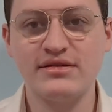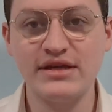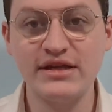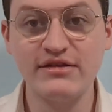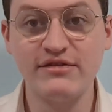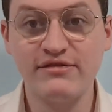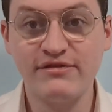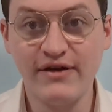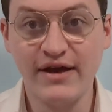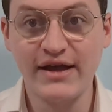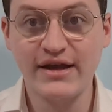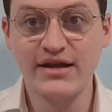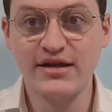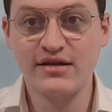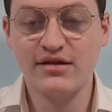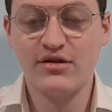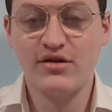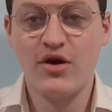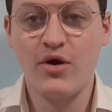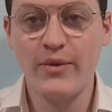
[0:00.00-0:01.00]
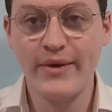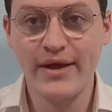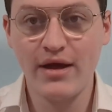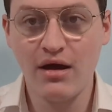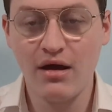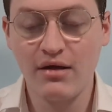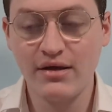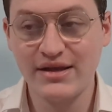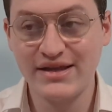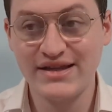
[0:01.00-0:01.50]
infighting going
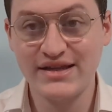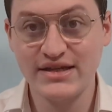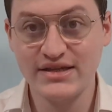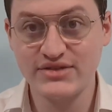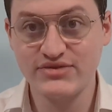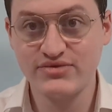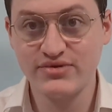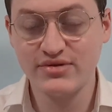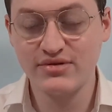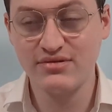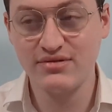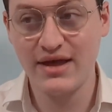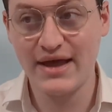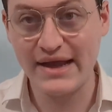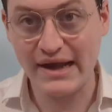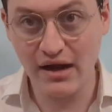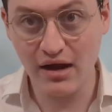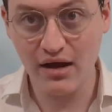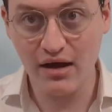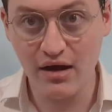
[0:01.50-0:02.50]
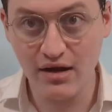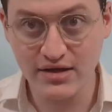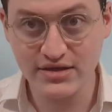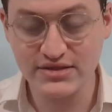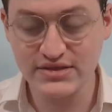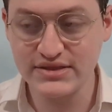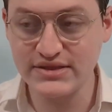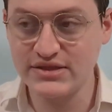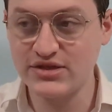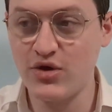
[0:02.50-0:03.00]
on in Israel, and
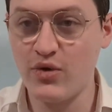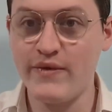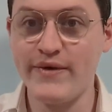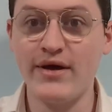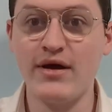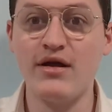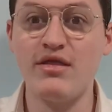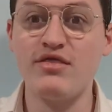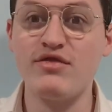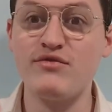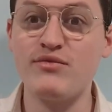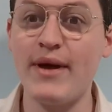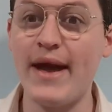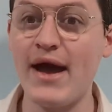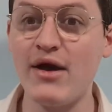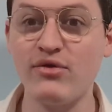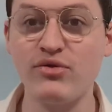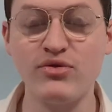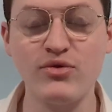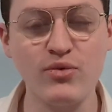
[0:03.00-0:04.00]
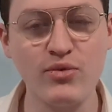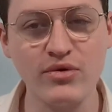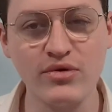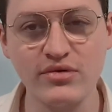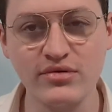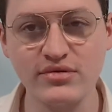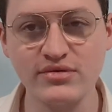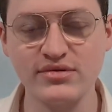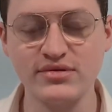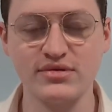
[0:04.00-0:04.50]
honestly, going on throughout the
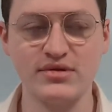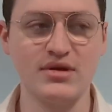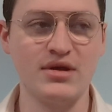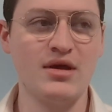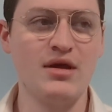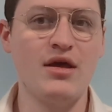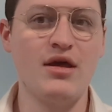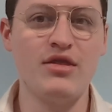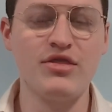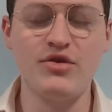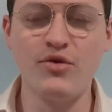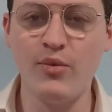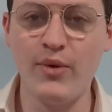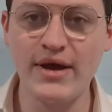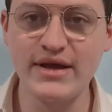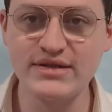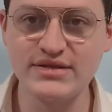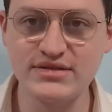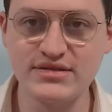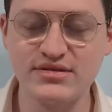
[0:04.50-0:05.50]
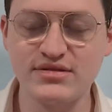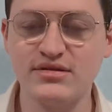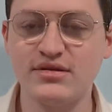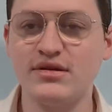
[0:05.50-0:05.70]
world. The West